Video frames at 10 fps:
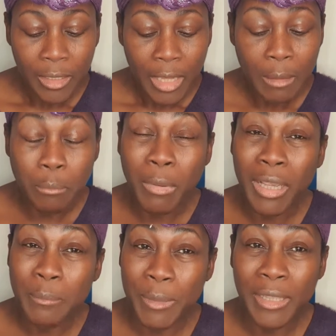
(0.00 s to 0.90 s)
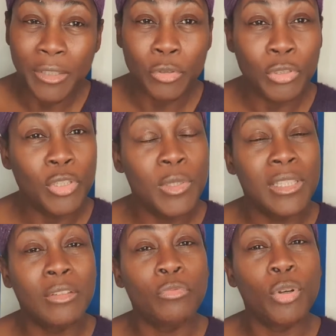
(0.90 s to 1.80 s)
It might be that you're
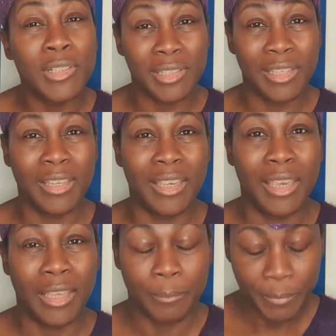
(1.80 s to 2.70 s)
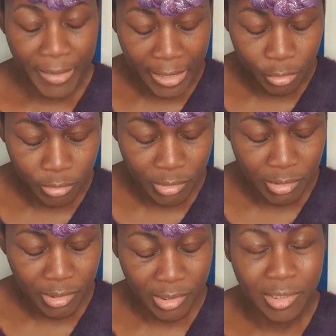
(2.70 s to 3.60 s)
using the wrong skincare. Now,
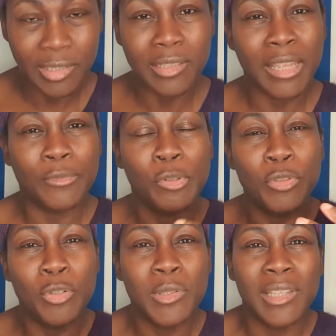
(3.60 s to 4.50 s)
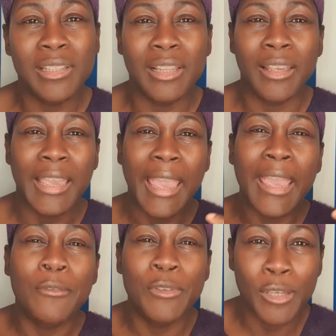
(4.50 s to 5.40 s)
if you're using like
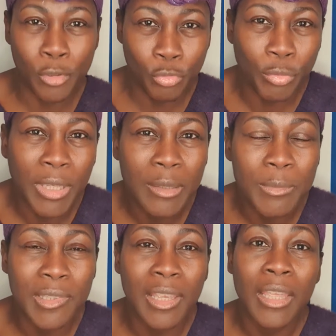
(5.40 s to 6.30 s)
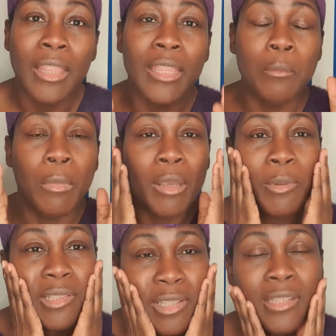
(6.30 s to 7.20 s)
heavier creams, they might be
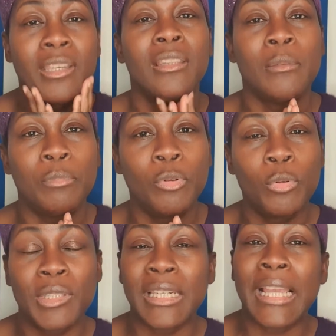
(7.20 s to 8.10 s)
sitting in the pores and